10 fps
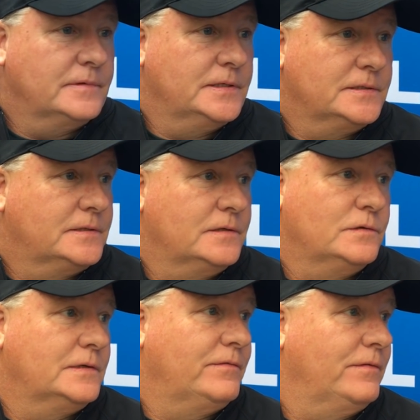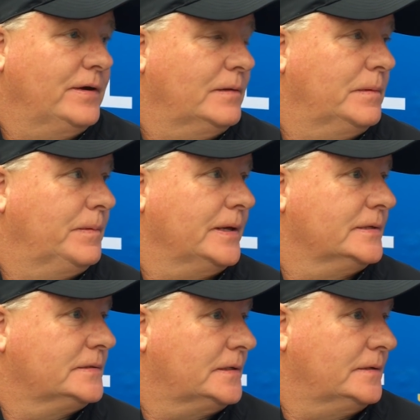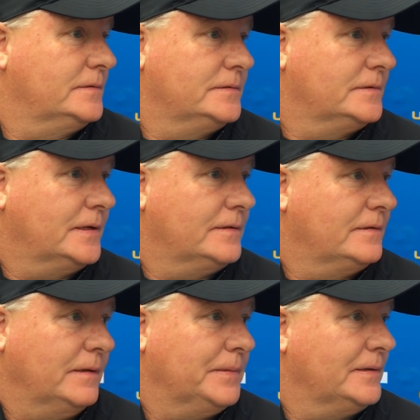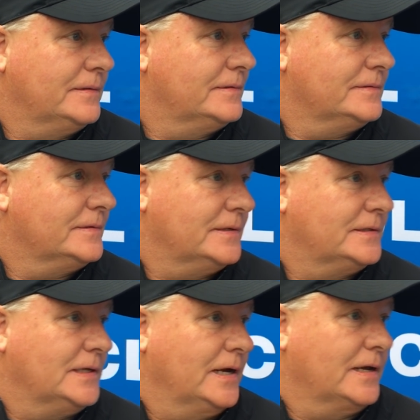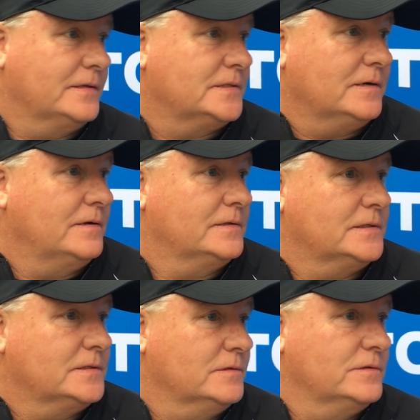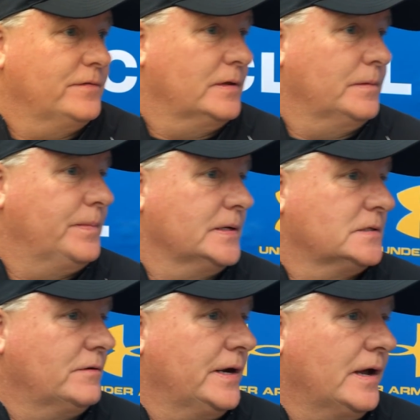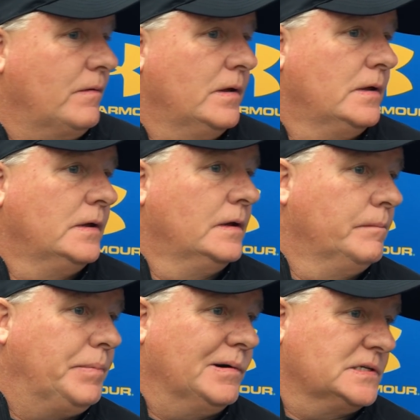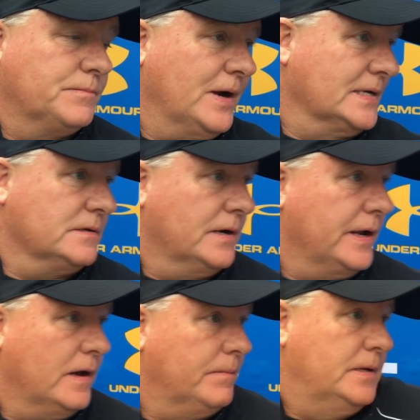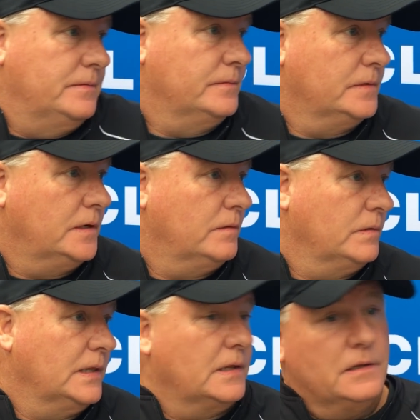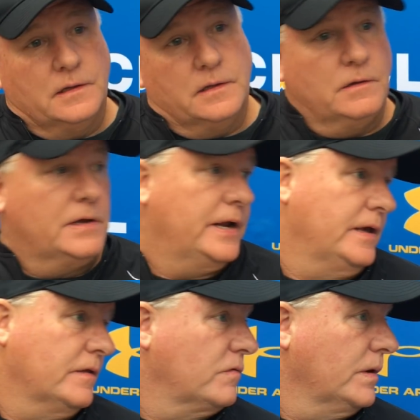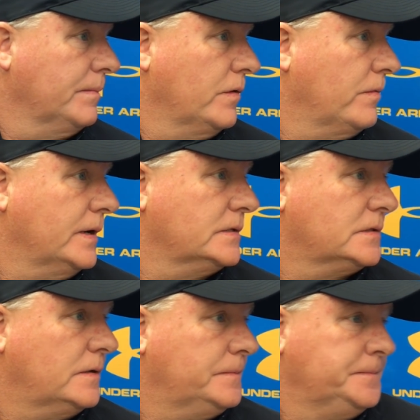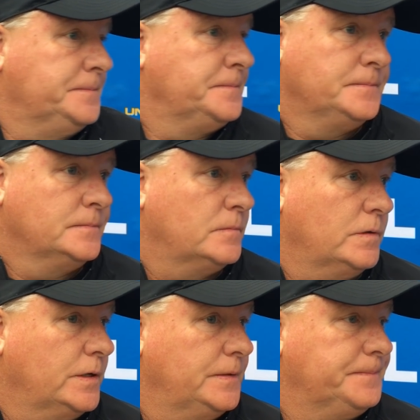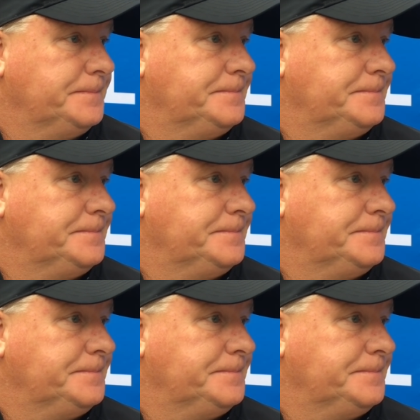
We just who's ever available plays. But, I mean, it's not a concern. It's just who's available plays. So right now, Bo isn't practicing right now, but Luke Kenny can swing both ways, so we're good.